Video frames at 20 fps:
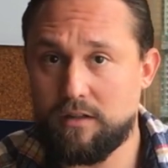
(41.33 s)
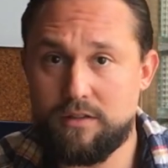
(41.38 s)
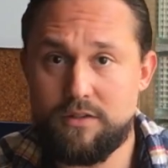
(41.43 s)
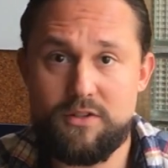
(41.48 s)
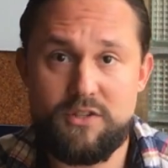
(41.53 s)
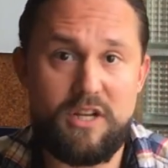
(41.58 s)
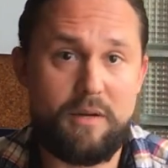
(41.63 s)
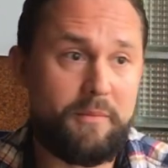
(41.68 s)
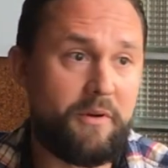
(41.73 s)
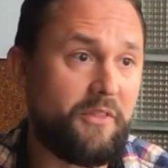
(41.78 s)

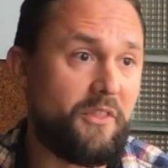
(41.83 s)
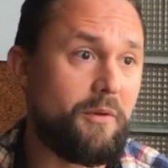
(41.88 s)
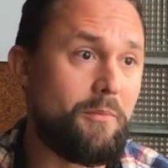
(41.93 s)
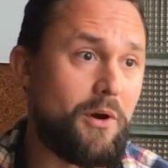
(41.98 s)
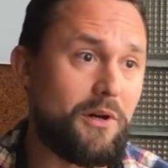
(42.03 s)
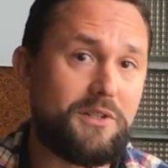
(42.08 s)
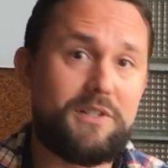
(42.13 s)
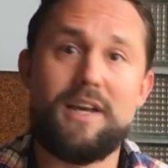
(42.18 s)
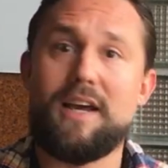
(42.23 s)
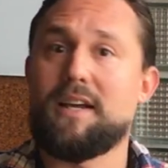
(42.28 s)
Some of them
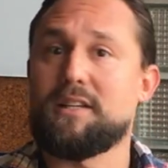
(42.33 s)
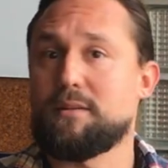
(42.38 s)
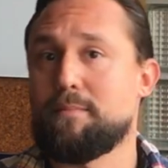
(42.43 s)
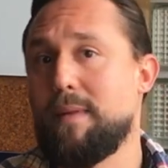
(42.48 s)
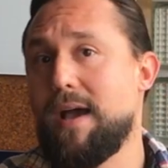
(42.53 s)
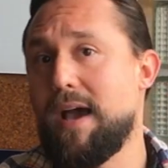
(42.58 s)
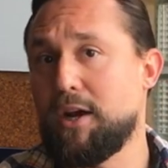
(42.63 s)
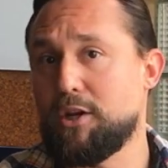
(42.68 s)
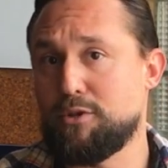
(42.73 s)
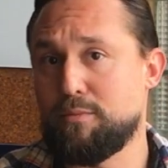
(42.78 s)
are task
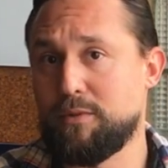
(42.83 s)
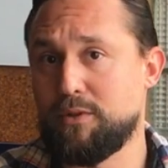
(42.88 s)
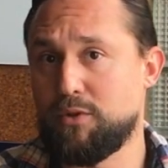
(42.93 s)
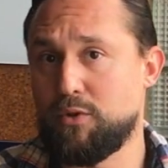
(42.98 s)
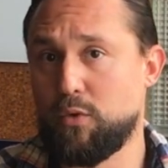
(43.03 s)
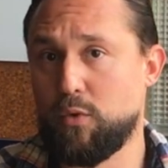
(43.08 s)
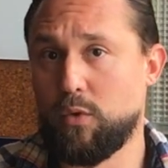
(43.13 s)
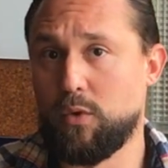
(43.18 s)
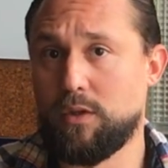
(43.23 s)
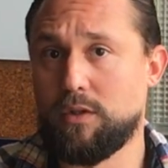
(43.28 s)
management
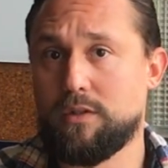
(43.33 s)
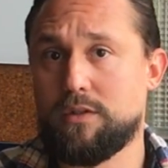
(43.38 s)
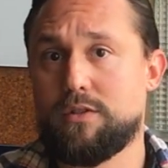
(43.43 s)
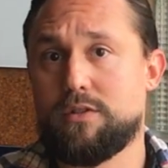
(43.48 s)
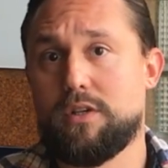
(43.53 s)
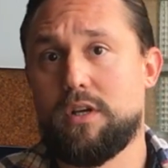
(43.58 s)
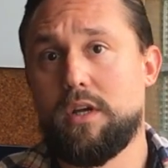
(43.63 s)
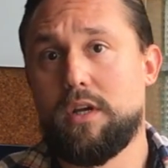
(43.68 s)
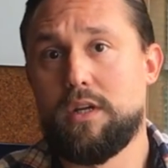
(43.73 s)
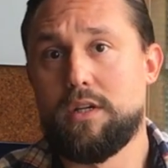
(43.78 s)

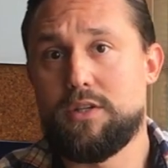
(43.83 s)
tools.